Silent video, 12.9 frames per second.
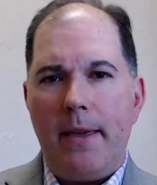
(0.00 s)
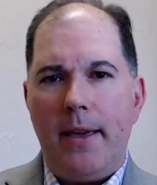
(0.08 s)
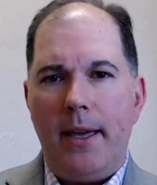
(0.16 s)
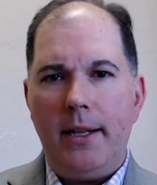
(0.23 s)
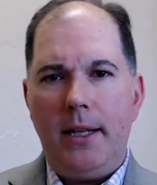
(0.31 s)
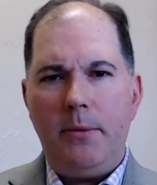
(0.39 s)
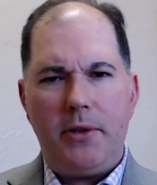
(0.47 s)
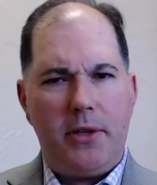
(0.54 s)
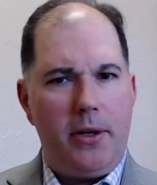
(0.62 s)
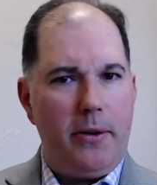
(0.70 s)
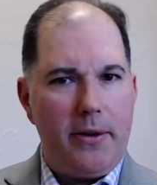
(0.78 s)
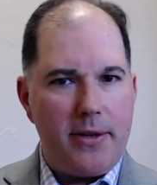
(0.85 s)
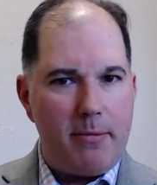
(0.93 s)
And he was
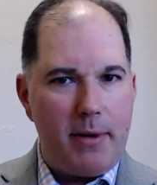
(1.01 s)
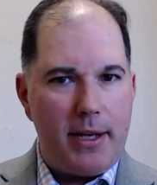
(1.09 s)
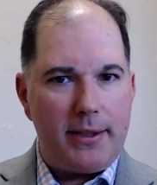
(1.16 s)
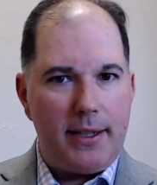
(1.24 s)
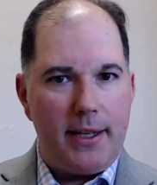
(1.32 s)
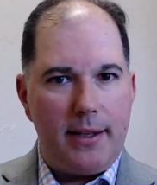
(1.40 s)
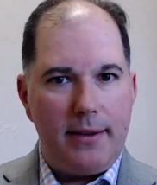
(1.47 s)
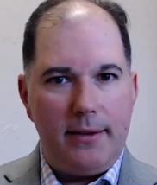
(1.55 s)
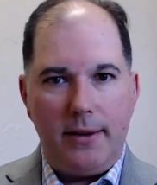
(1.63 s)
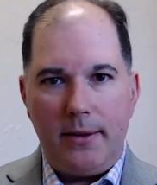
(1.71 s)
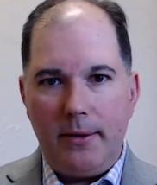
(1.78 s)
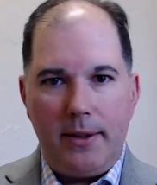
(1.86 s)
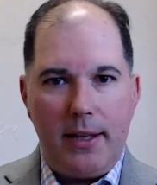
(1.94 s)
curious about that. You
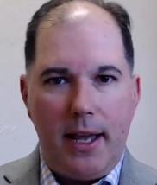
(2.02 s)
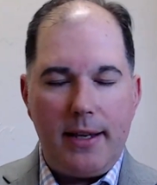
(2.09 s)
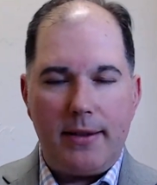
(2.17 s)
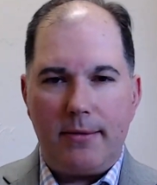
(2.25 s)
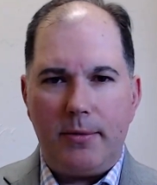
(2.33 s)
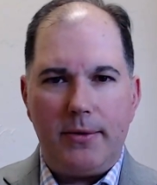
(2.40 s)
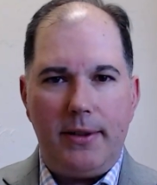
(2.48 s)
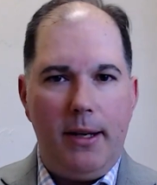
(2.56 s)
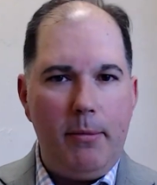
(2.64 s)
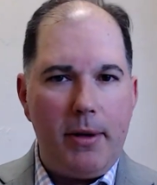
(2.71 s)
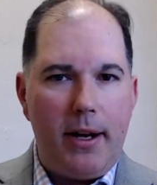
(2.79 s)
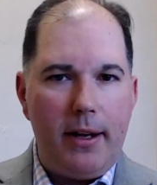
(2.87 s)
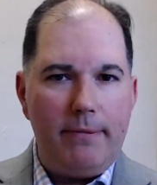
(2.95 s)
know, he asked, well,
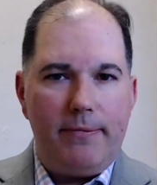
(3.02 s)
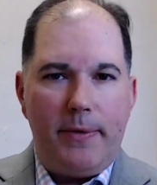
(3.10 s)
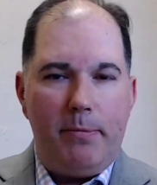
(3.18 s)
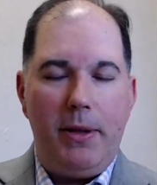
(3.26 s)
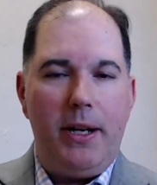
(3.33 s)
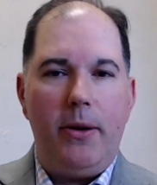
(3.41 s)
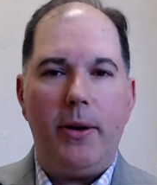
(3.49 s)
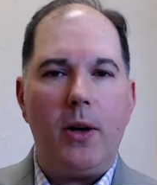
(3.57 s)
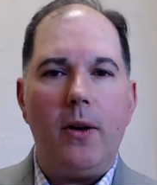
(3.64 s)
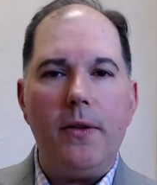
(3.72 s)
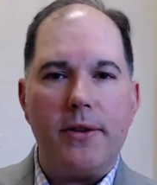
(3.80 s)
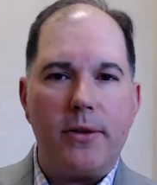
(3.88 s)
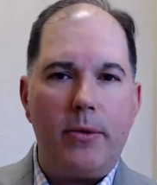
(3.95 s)
Damon, I've been hearing
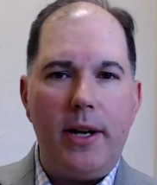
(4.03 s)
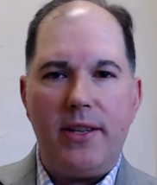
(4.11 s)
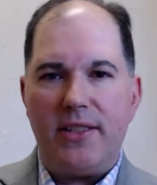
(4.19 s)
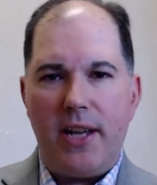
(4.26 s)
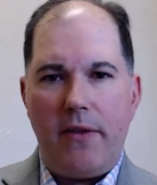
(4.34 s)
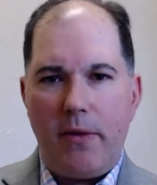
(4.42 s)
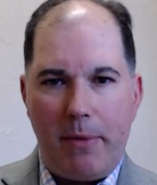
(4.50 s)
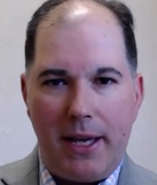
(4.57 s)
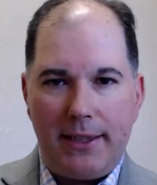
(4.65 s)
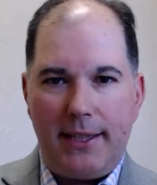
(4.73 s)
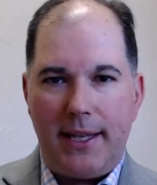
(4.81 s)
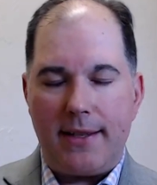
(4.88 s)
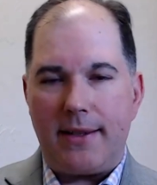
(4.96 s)
all this great stuff
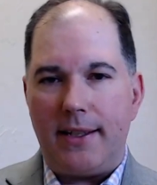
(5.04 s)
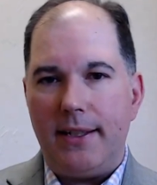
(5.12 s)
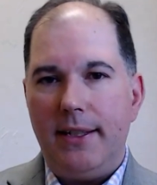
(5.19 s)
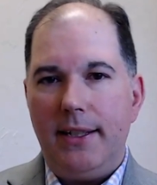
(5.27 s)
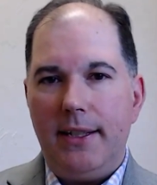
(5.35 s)
about Tesla.